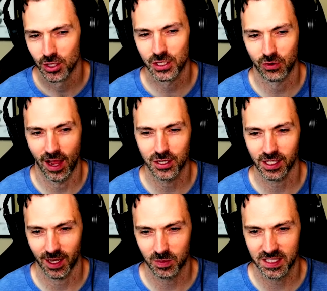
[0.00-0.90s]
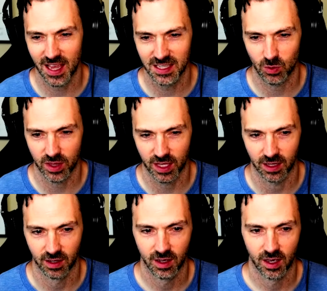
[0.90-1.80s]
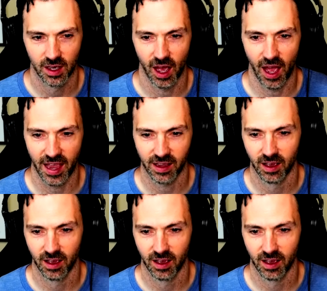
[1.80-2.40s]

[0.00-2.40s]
strangely obsessed with it. I